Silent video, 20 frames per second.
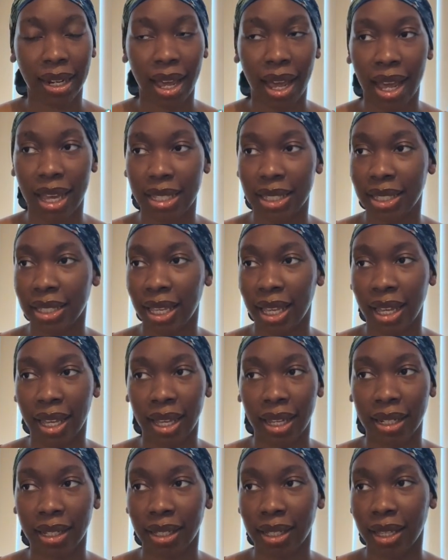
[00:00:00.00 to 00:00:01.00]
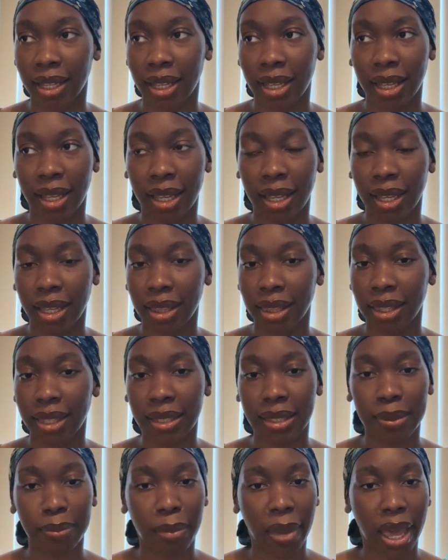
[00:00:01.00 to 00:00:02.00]
I said, this
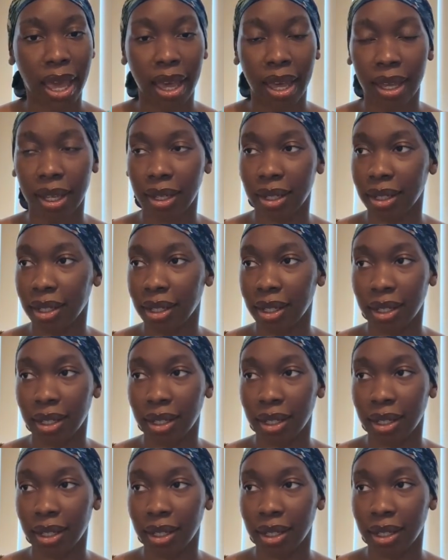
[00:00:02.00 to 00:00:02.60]
man,